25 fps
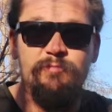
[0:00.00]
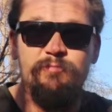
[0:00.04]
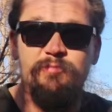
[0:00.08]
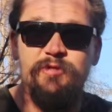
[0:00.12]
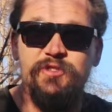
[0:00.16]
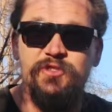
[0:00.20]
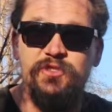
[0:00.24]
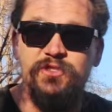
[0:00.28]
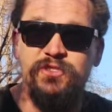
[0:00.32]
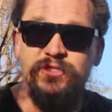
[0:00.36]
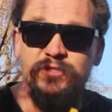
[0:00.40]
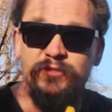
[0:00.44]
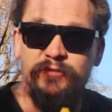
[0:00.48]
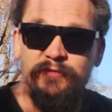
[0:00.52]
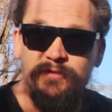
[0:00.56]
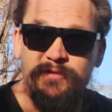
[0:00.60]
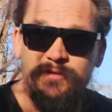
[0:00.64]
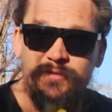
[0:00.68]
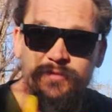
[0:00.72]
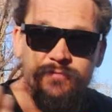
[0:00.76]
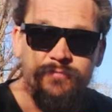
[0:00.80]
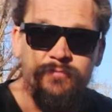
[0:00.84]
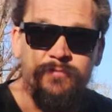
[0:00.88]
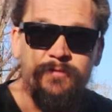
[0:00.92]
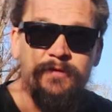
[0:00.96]
but just
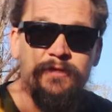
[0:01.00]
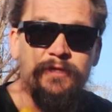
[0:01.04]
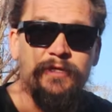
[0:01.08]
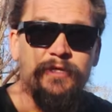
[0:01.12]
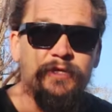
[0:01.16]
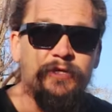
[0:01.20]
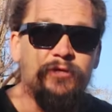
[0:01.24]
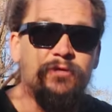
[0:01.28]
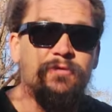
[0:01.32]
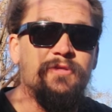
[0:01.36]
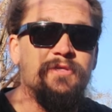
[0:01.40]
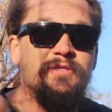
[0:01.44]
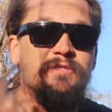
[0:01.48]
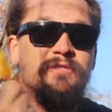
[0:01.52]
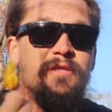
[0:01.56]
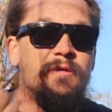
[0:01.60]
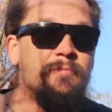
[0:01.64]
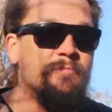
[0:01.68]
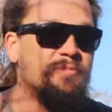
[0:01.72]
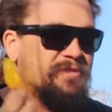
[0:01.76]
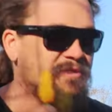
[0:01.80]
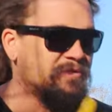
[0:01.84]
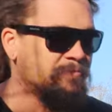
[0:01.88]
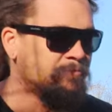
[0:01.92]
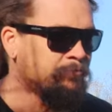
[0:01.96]
use, you know, the
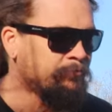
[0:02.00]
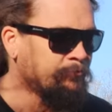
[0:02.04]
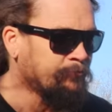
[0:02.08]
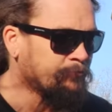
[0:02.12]
slips.